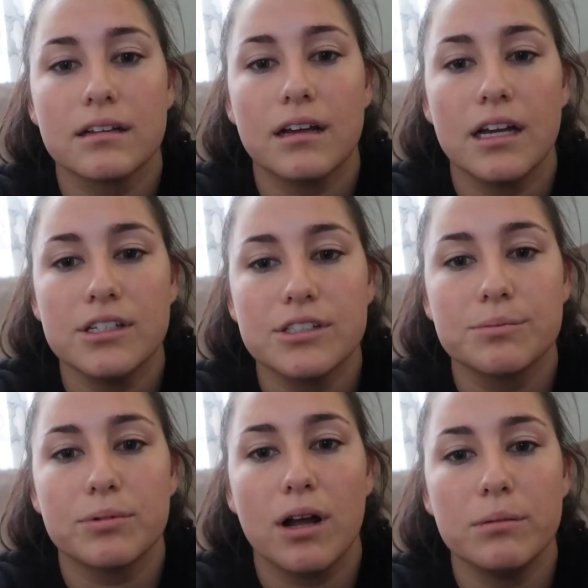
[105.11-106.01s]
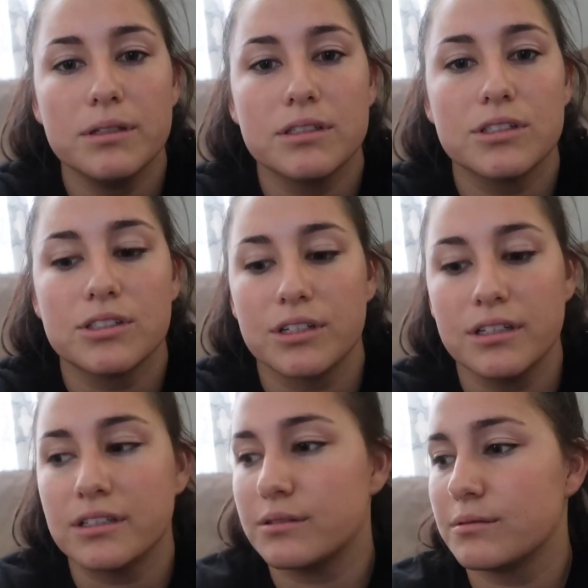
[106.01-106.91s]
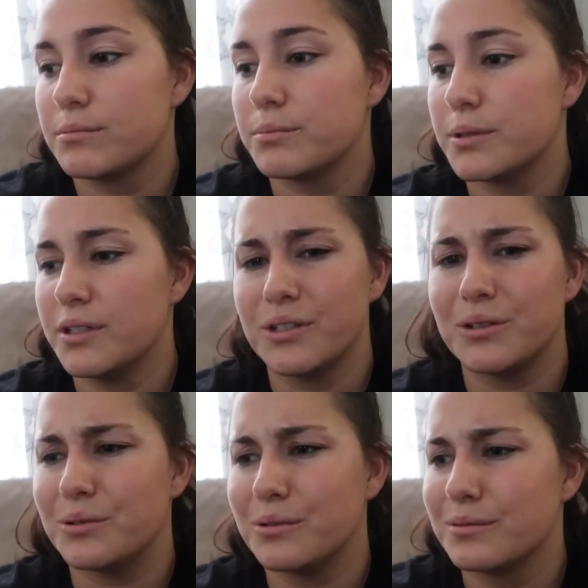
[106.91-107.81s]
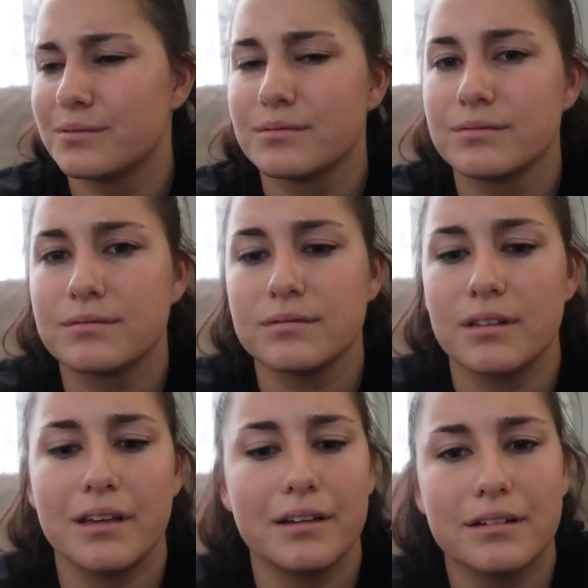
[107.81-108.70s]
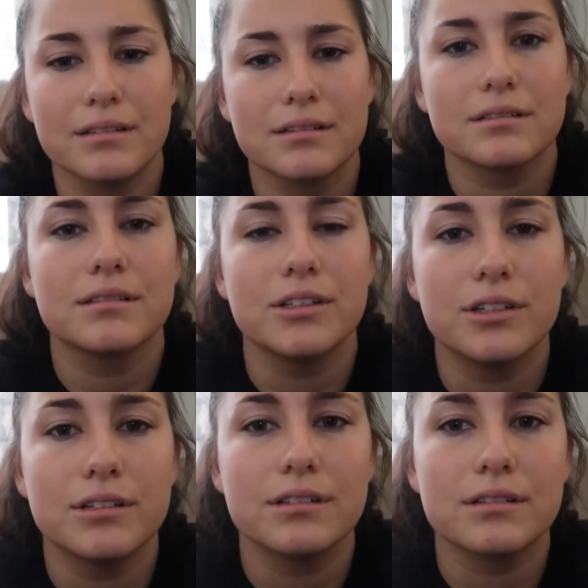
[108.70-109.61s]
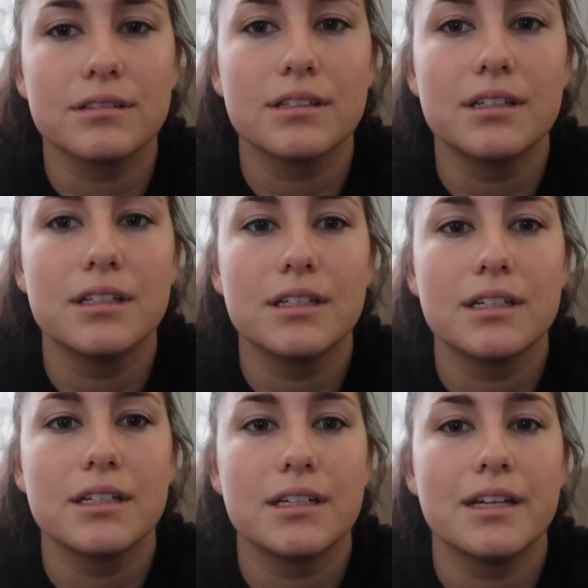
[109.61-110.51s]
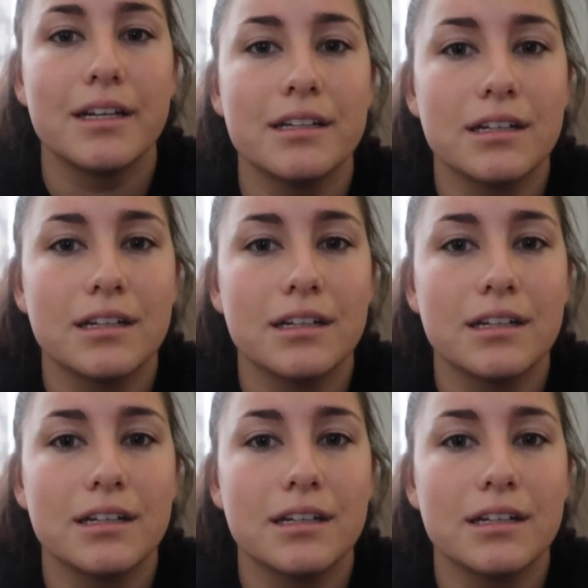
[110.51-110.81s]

I sh probably shouldn't put you there. You're in a